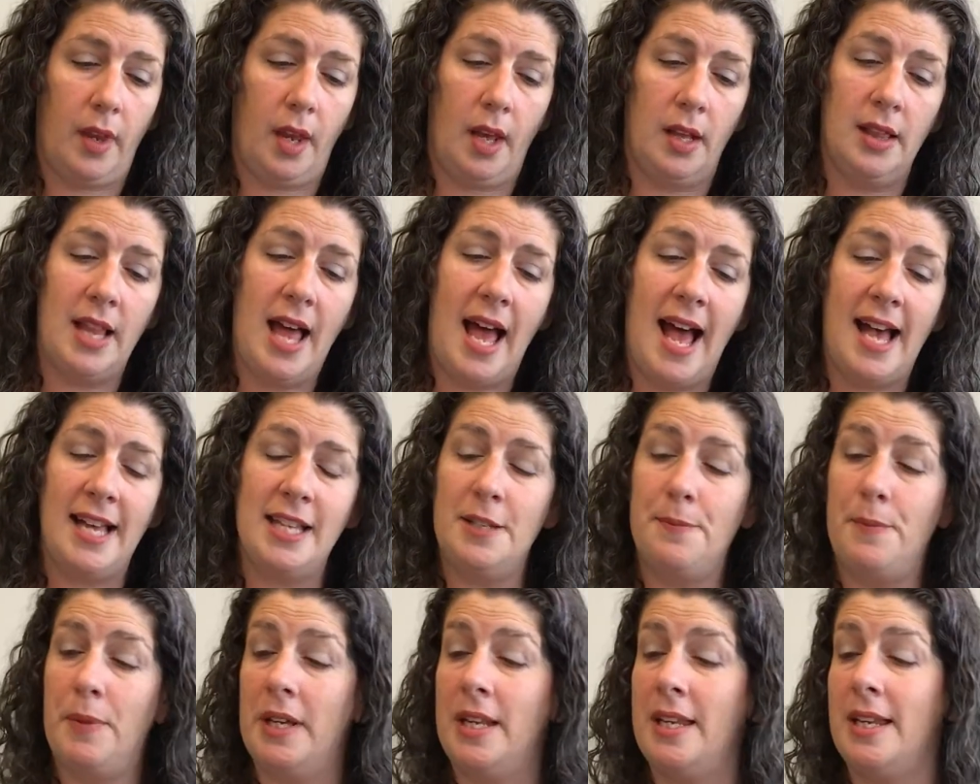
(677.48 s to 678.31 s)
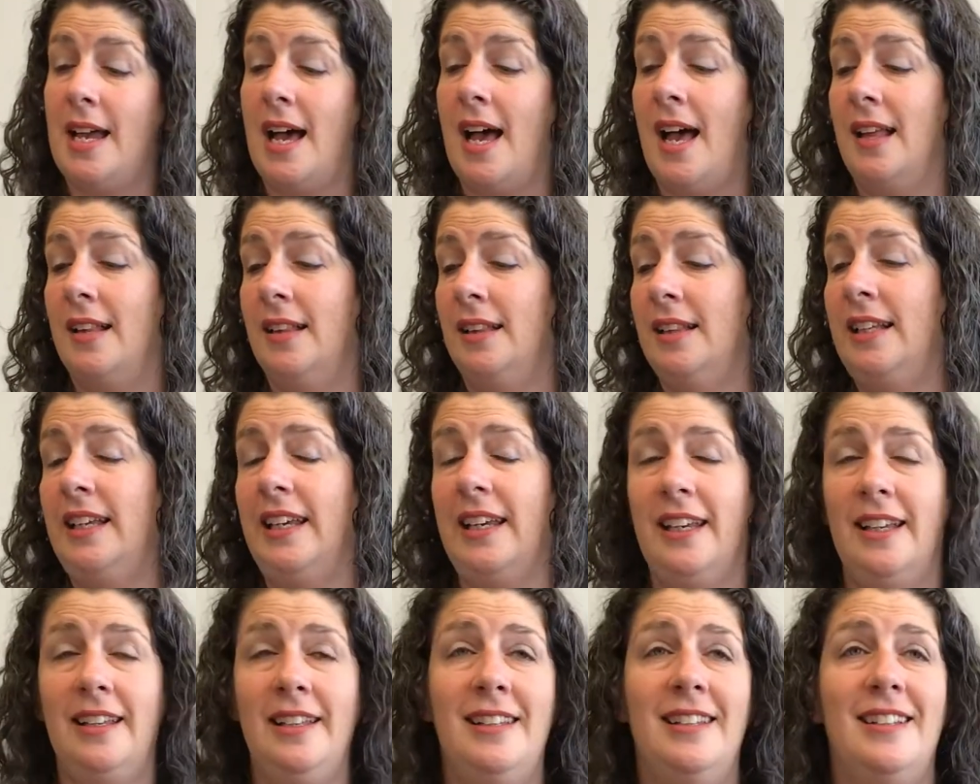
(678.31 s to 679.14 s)
last but not
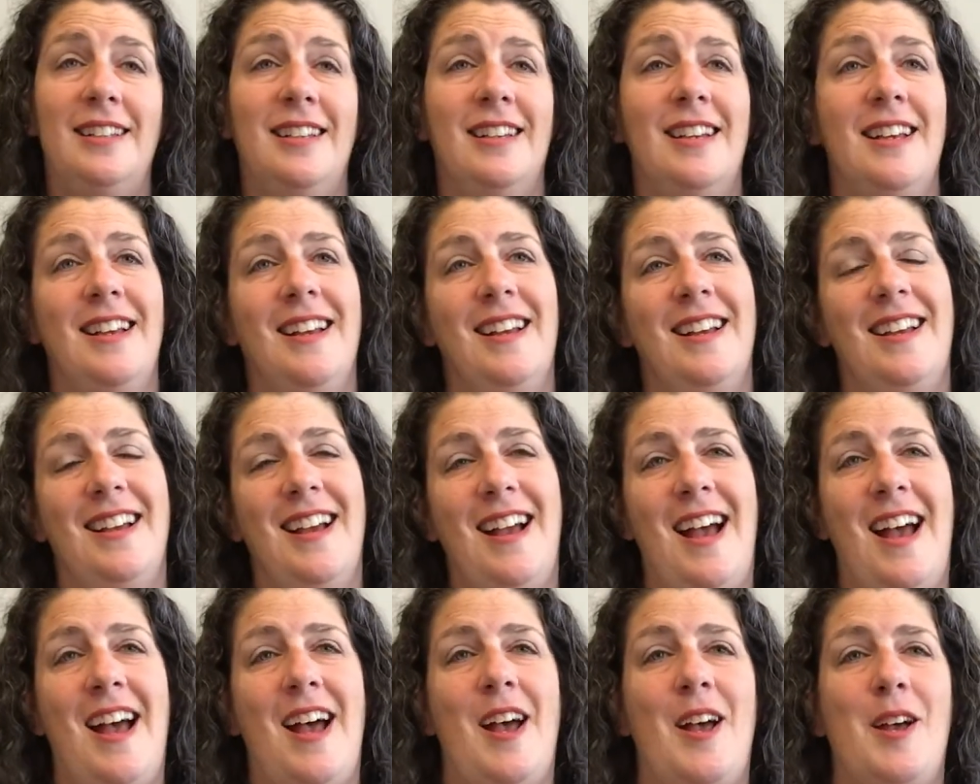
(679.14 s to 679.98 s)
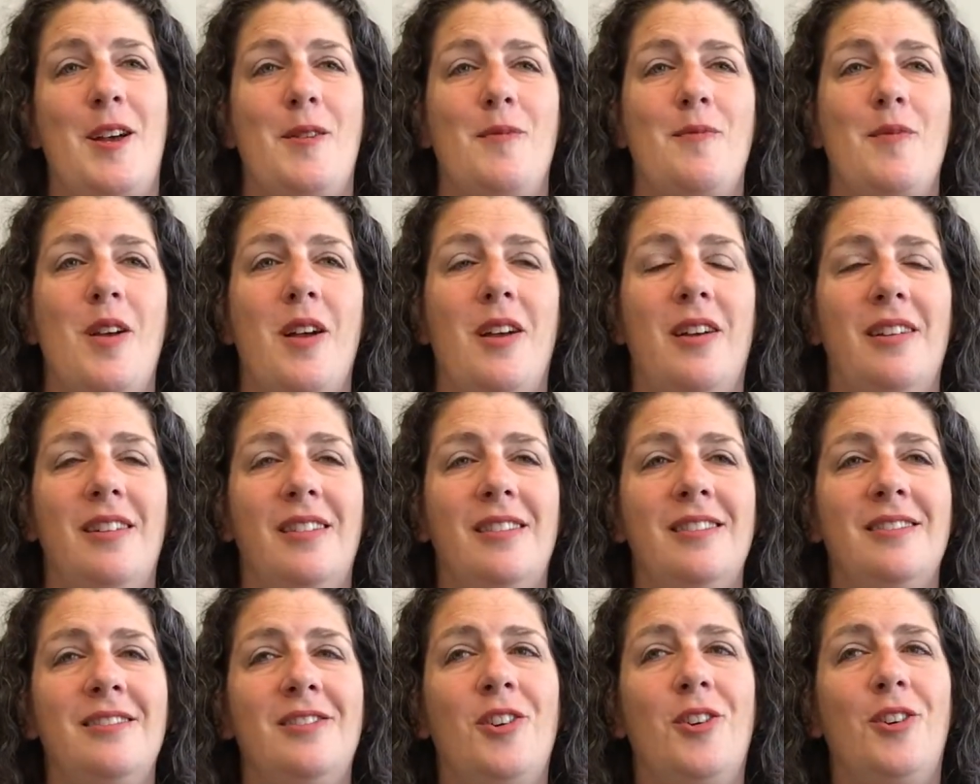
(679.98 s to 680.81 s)
least,
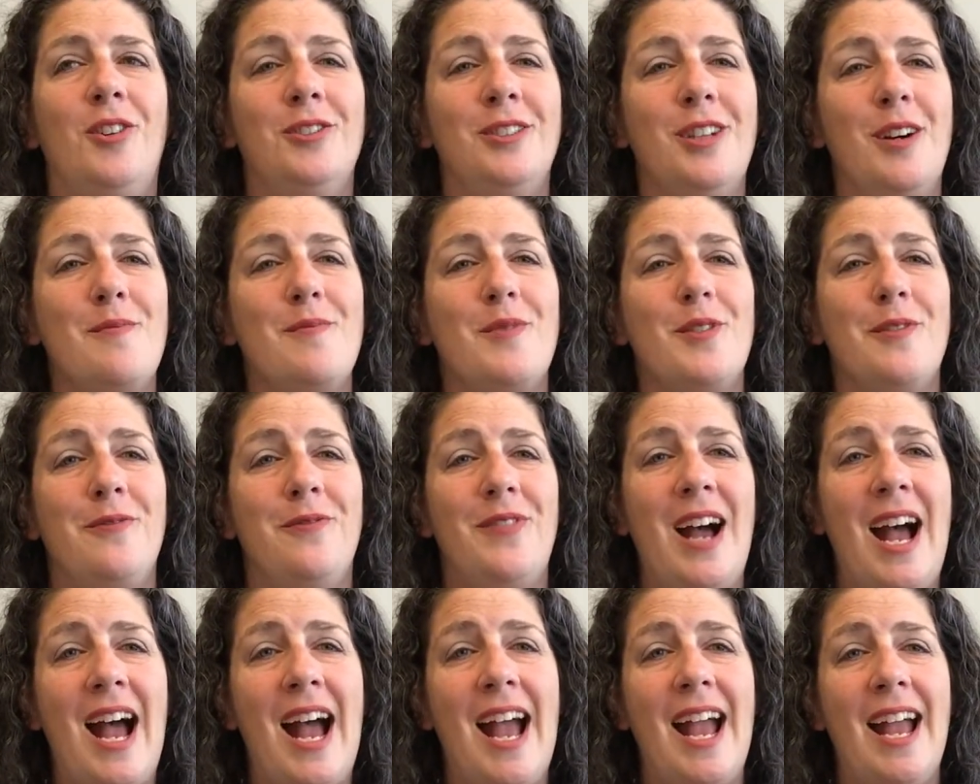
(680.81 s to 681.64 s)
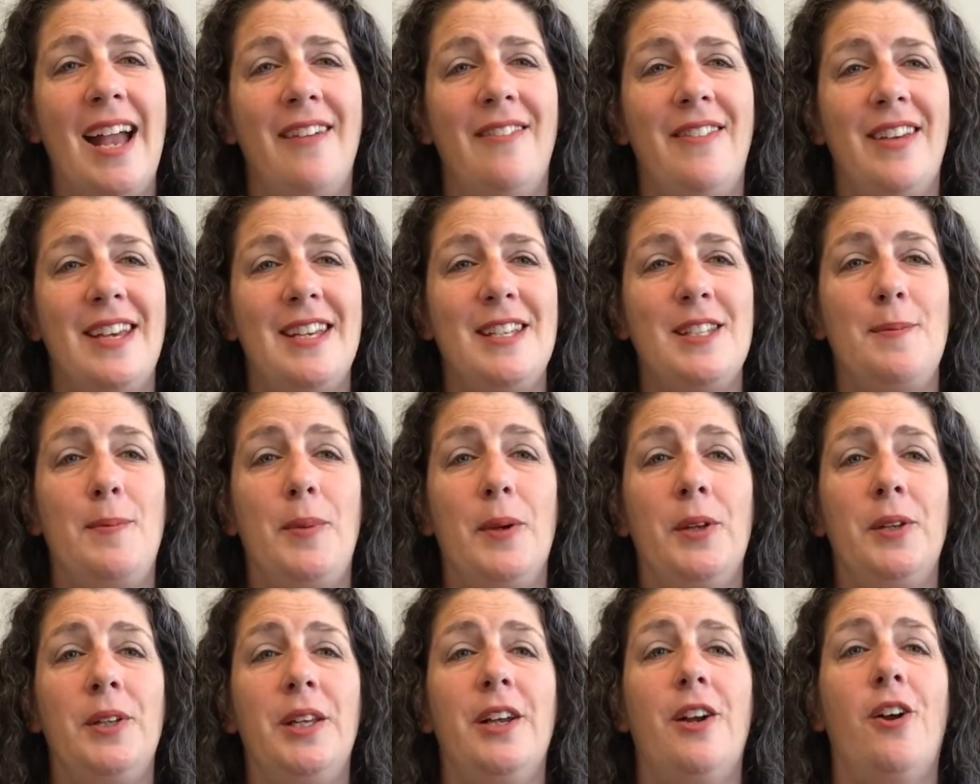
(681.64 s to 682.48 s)
goal number 5 is
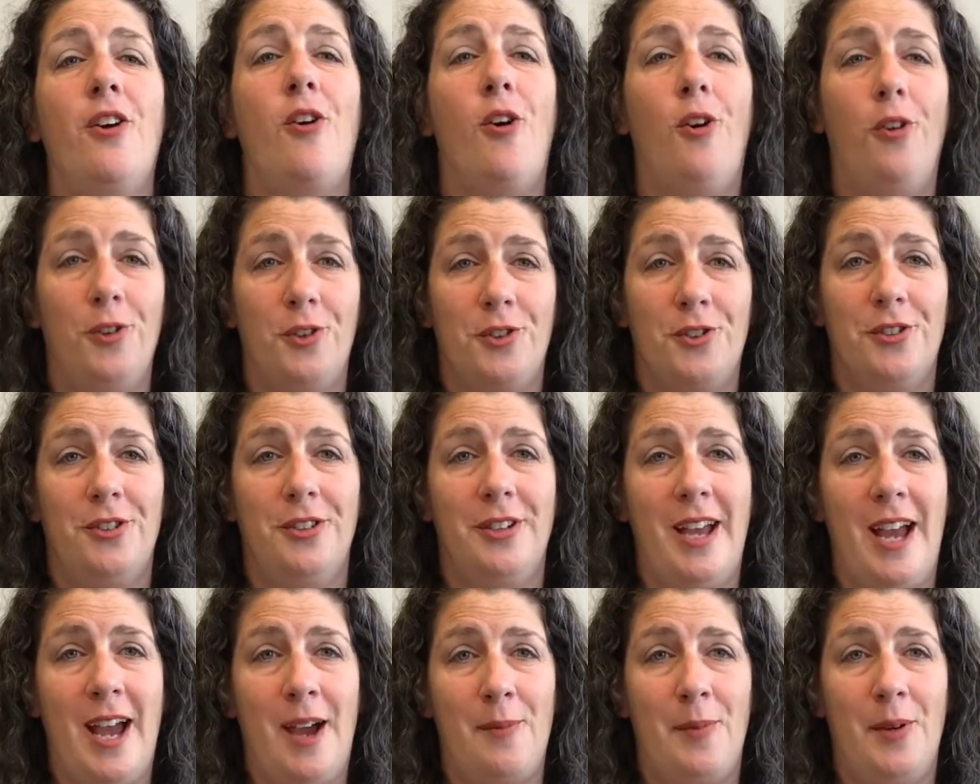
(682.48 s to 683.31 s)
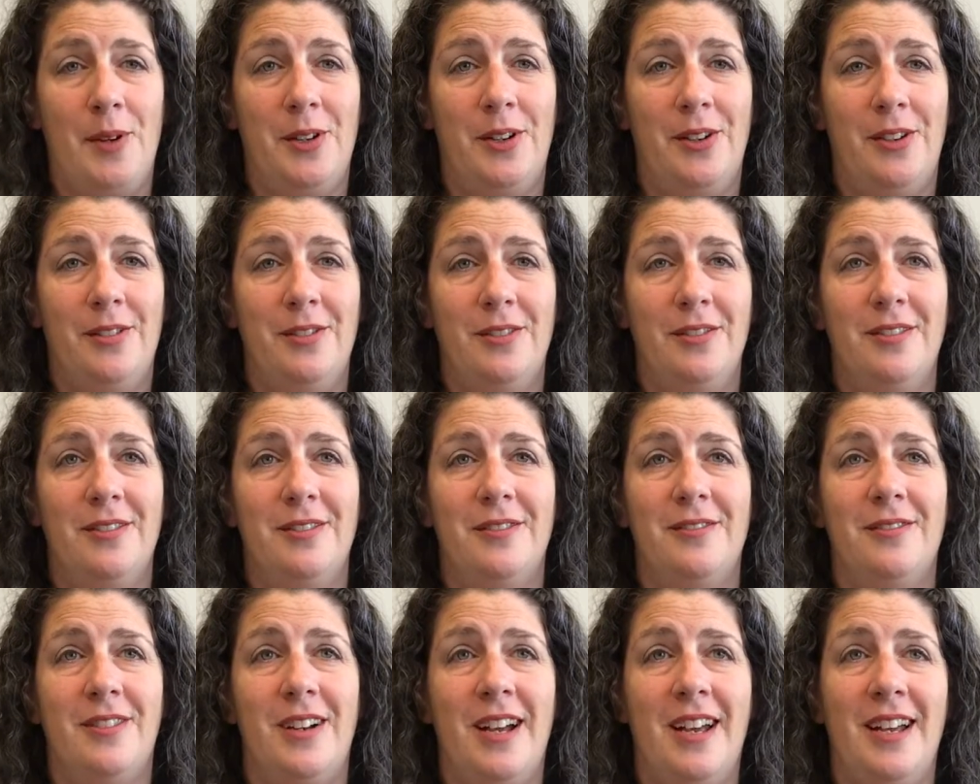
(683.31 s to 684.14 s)
building cultural capital.
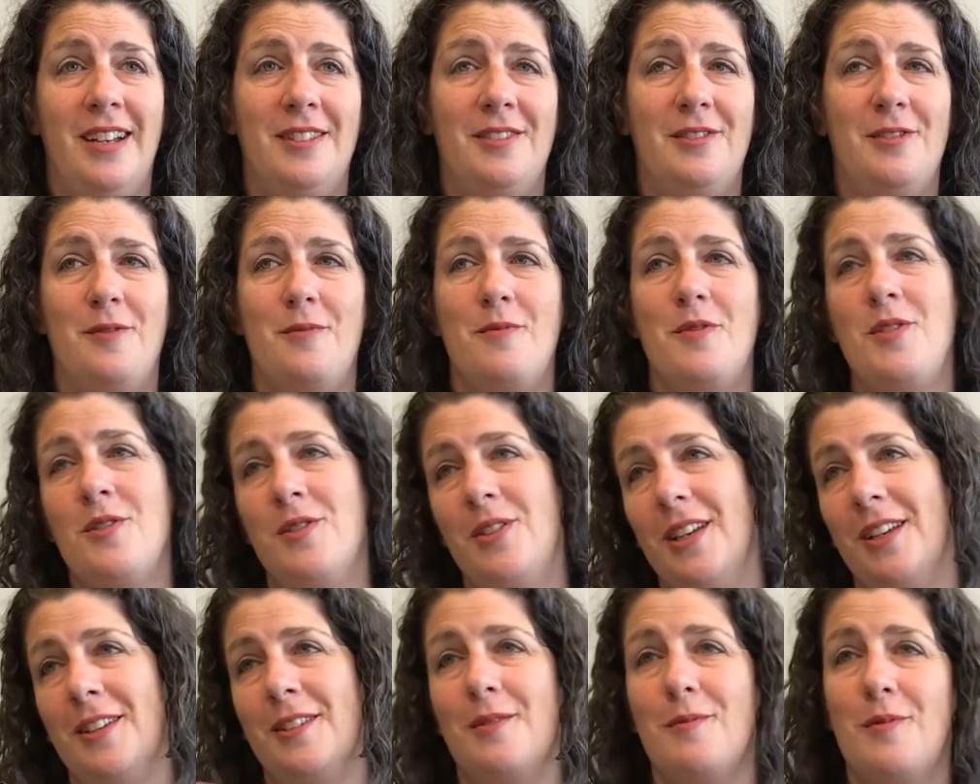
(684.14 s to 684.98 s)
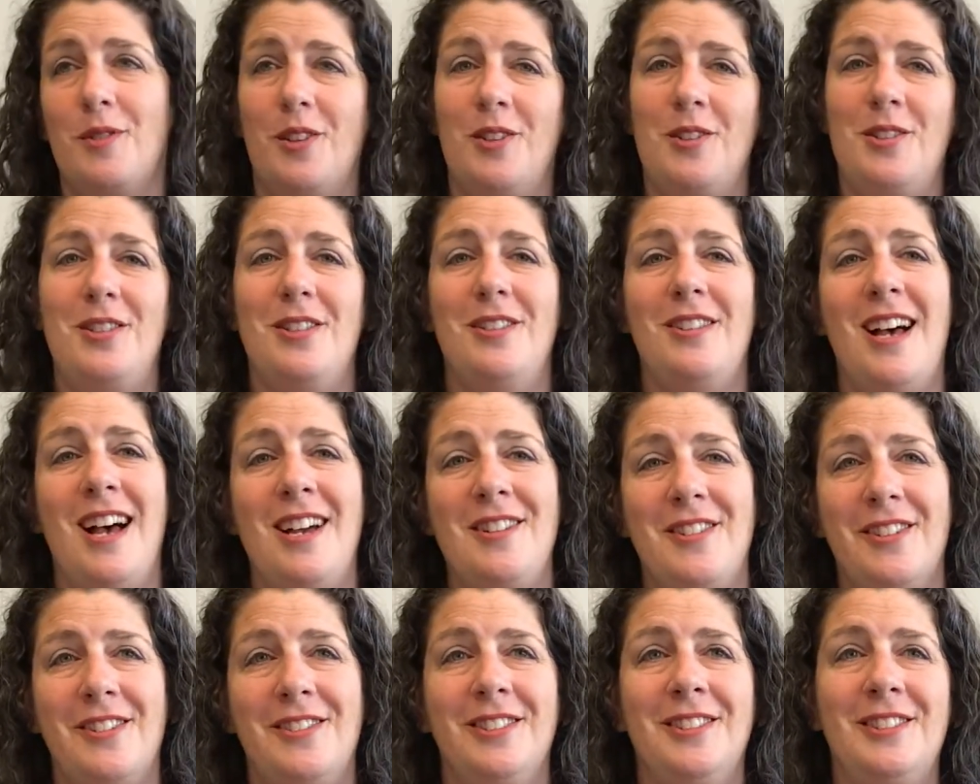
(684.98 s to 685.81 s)
Right? So I'm using some
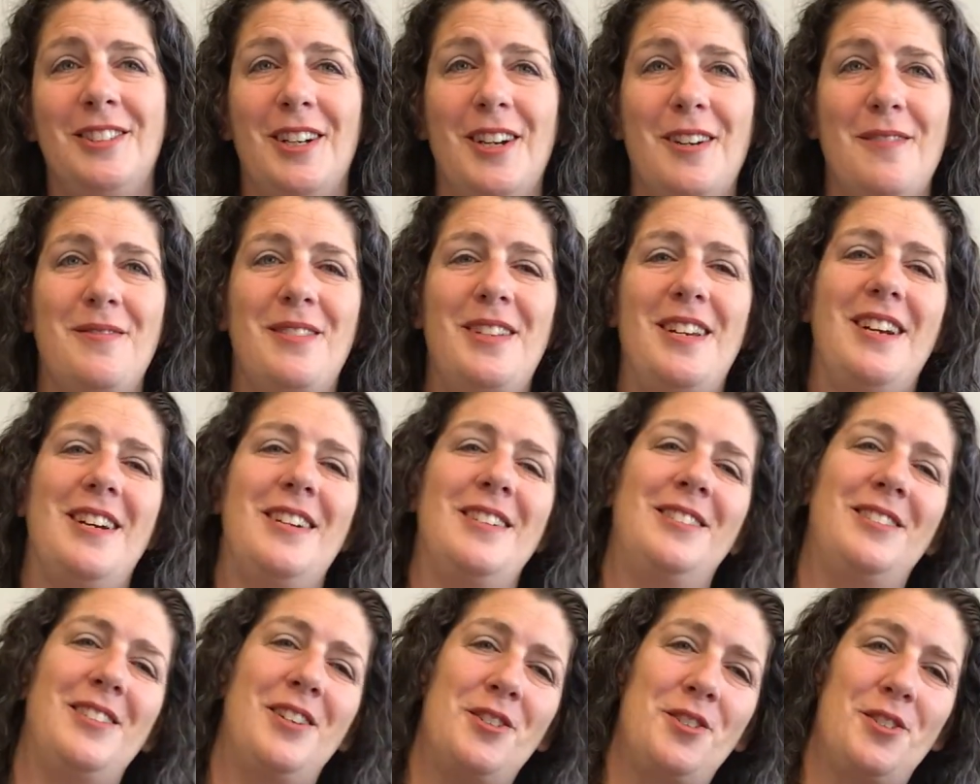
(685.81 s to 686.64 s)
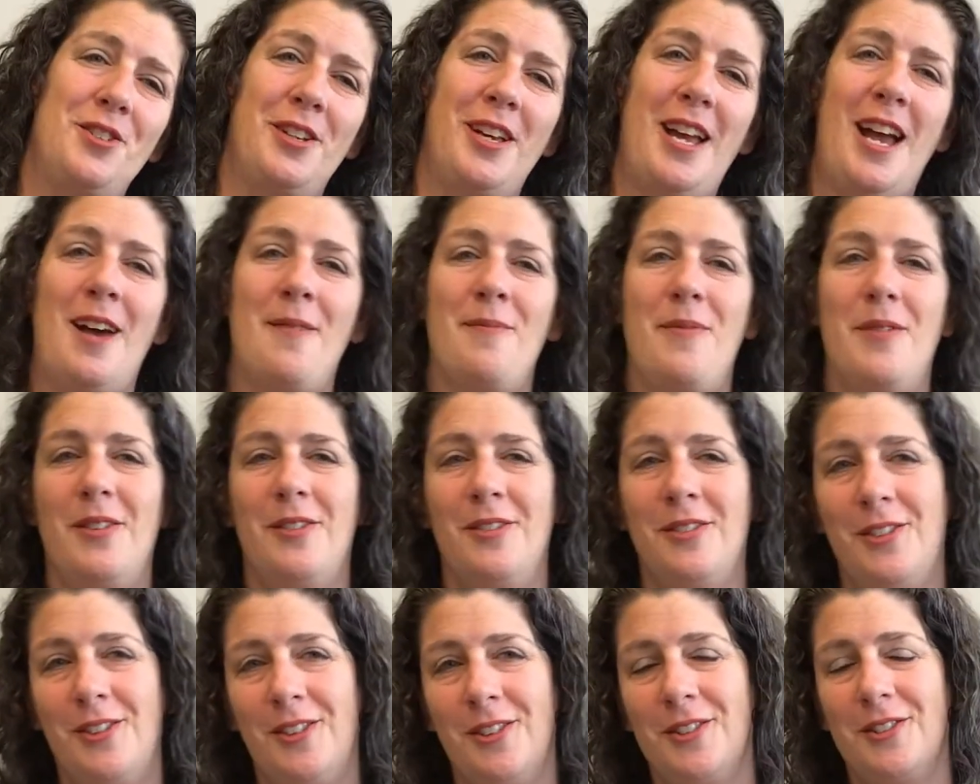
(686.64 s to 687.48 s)
sociological terms here, social
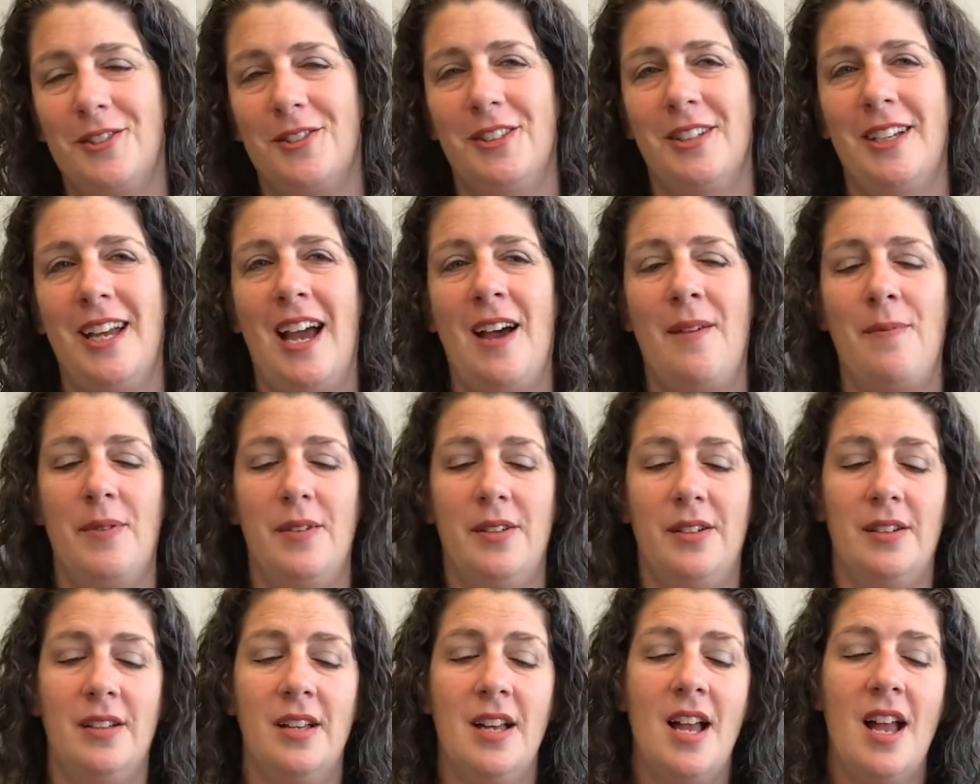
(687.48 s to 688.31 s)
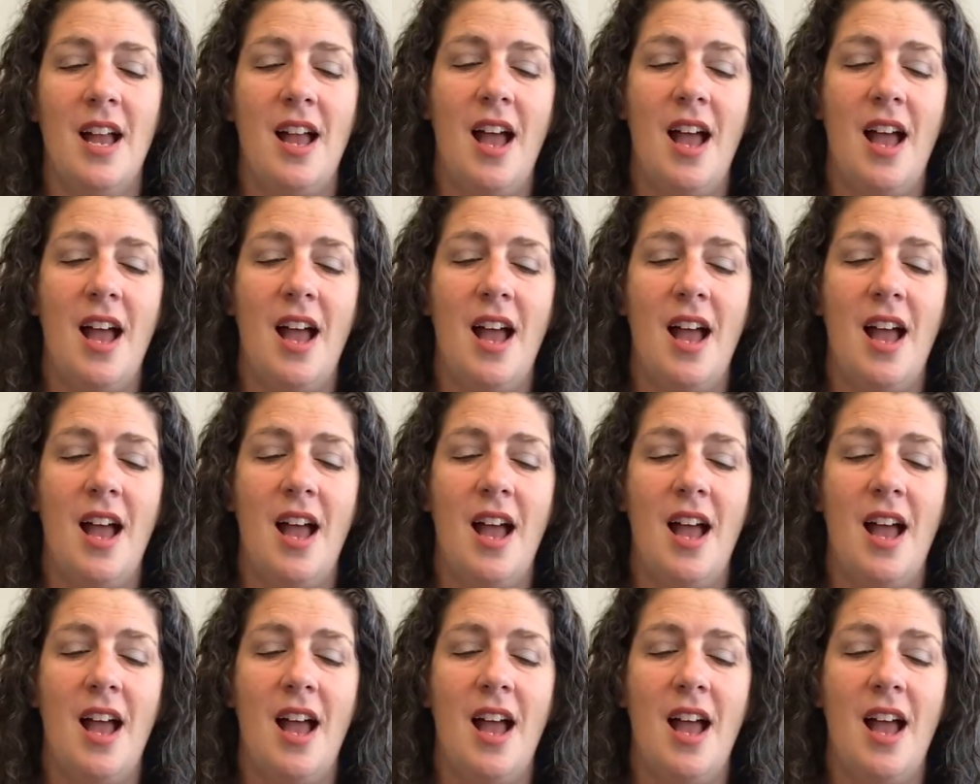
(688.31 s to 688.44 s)
capital, cultural capital.